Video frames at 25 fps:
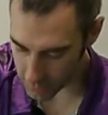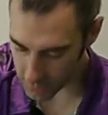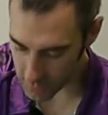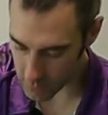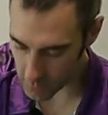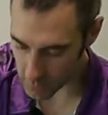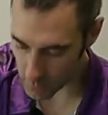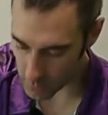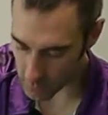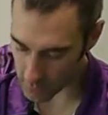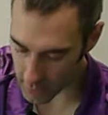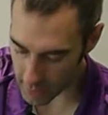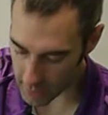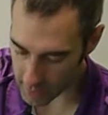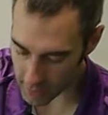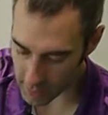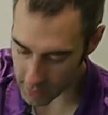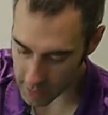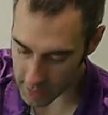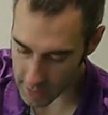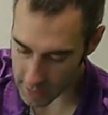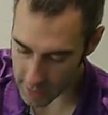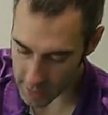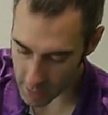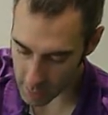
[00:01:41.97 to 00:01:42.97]
So what we have
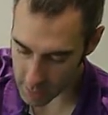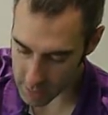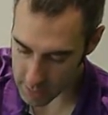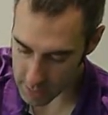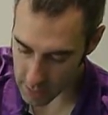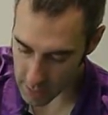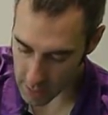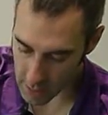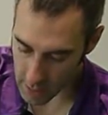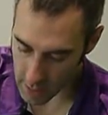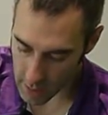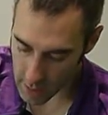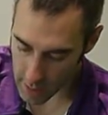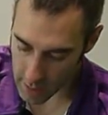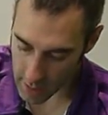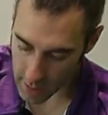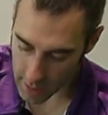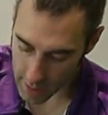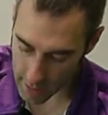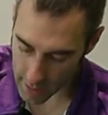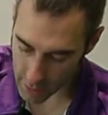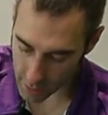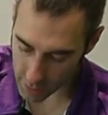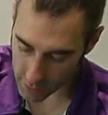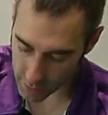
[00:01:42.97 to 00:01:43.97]
here now is
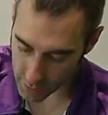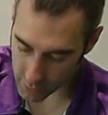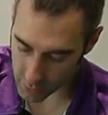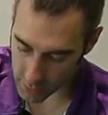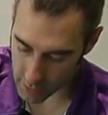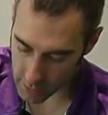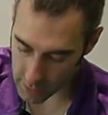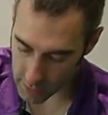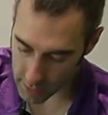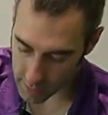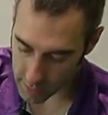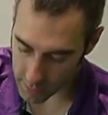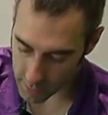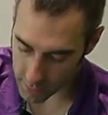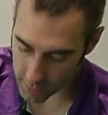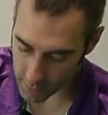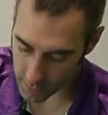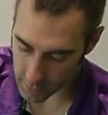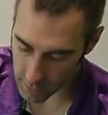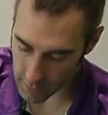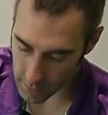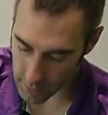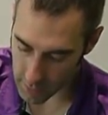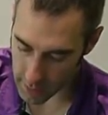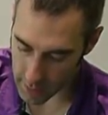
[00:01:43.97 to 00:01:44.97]
L3
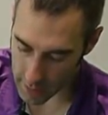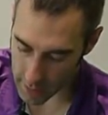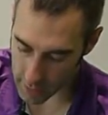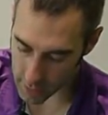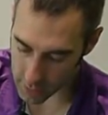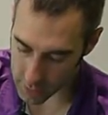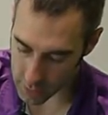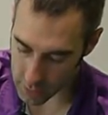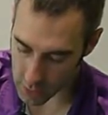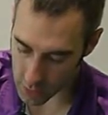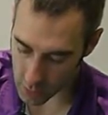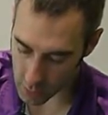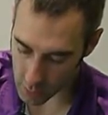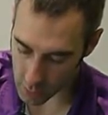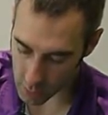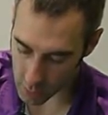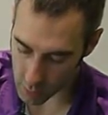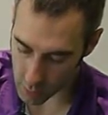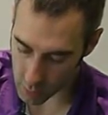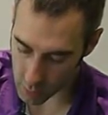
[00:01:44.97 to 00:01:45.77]
and L2.